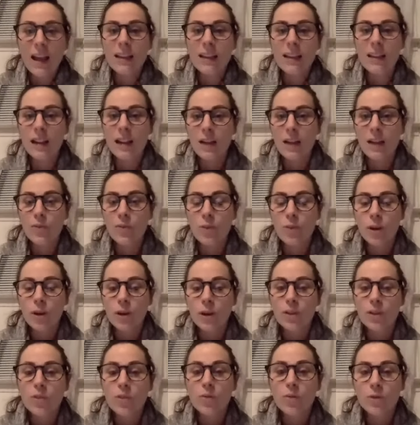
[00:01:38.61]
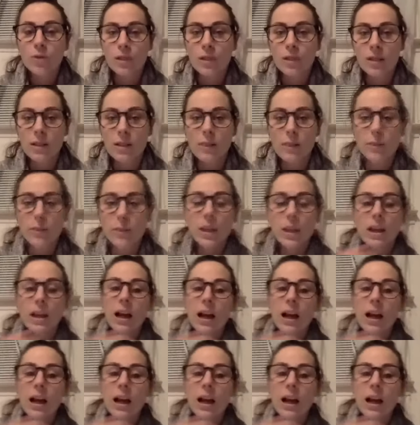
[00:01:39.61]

that I've wanted to order something.